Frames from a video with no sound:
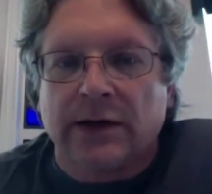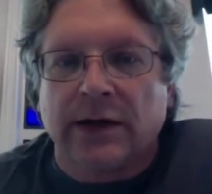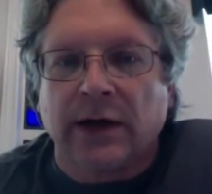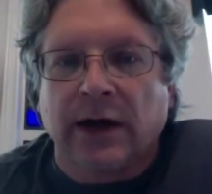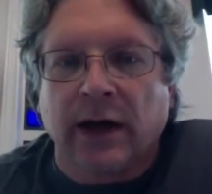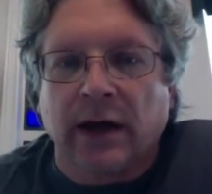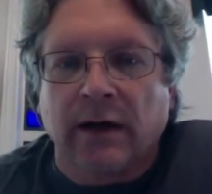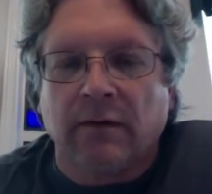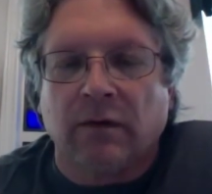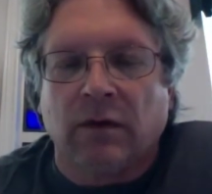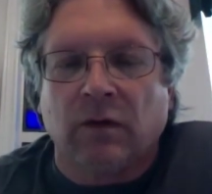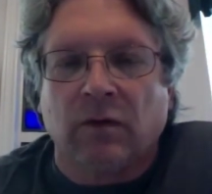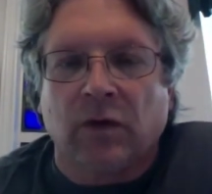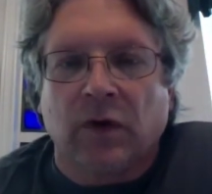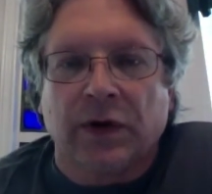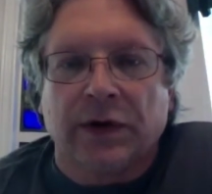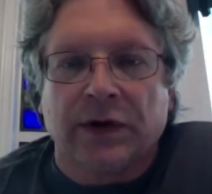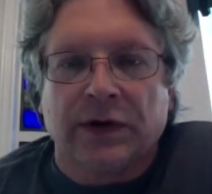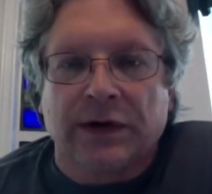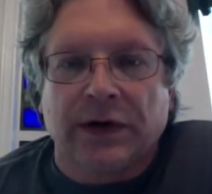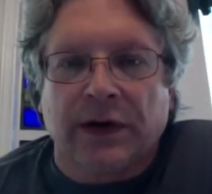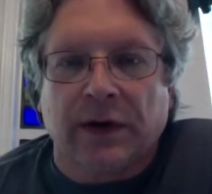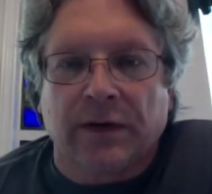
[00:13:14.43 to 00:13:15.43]
to give of
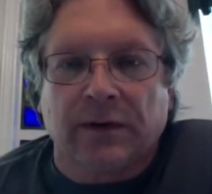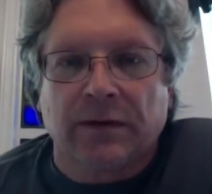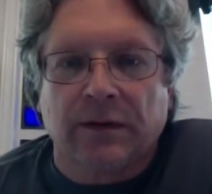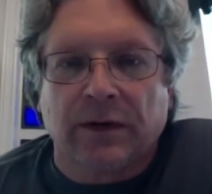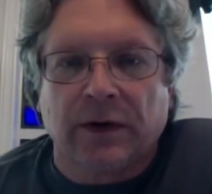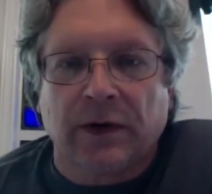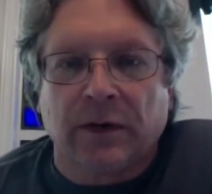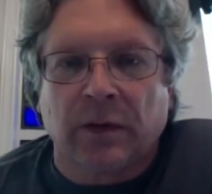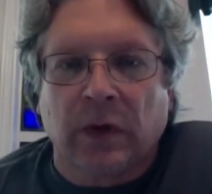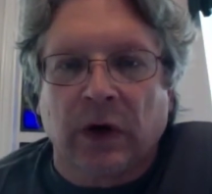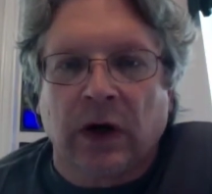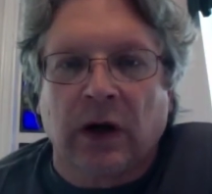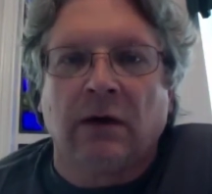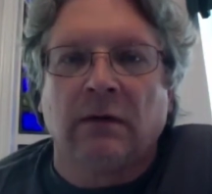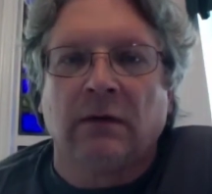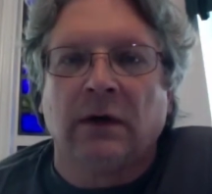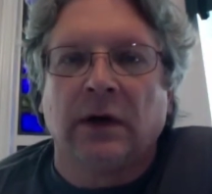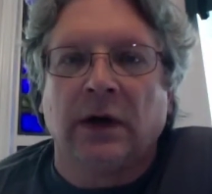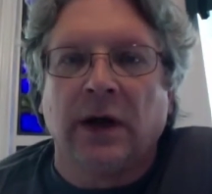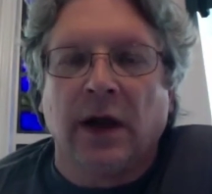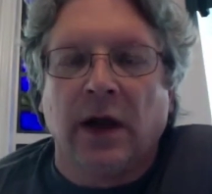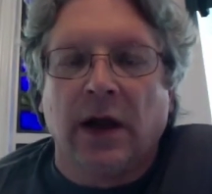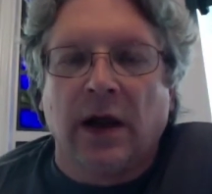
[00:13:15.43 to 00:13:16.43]
oneself for the
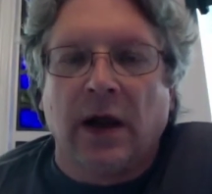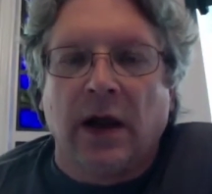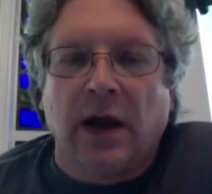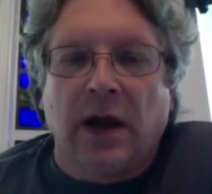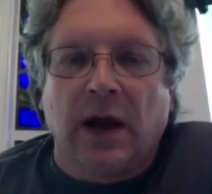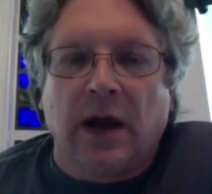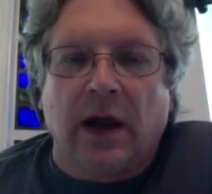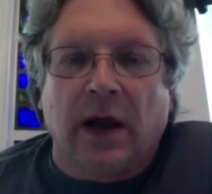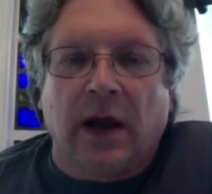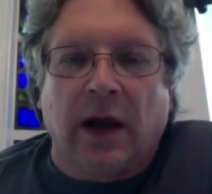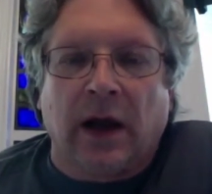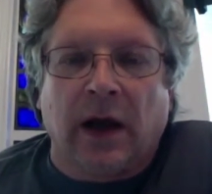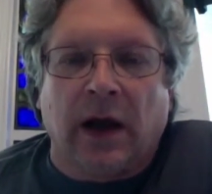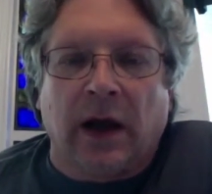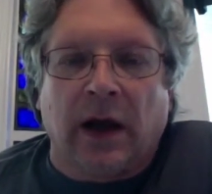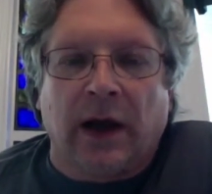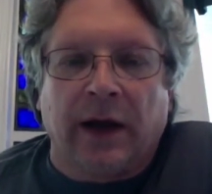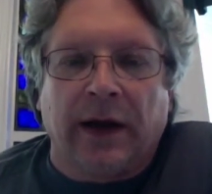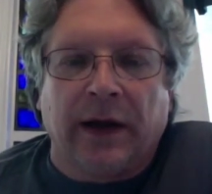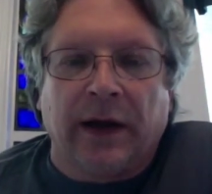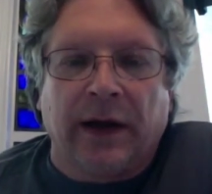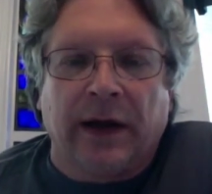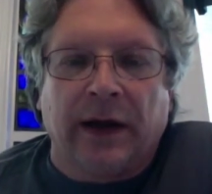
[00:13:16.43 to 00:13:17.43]
beloved
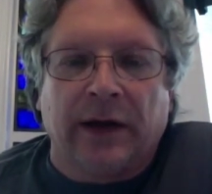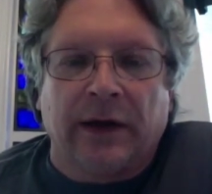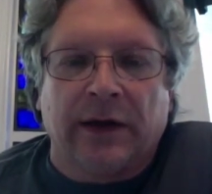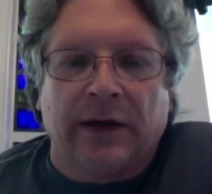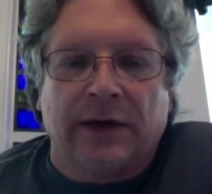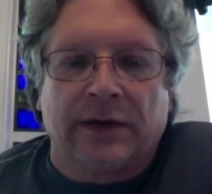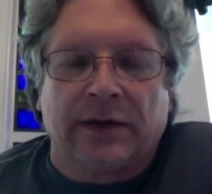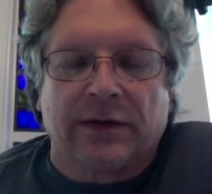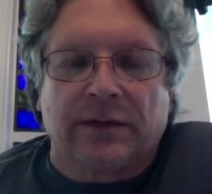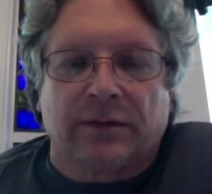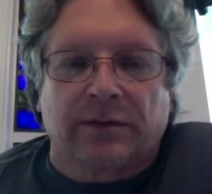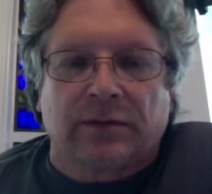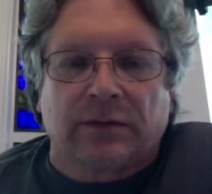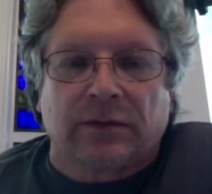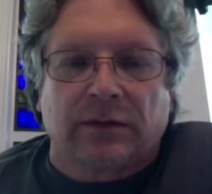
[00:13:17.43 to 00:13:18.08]
uh, is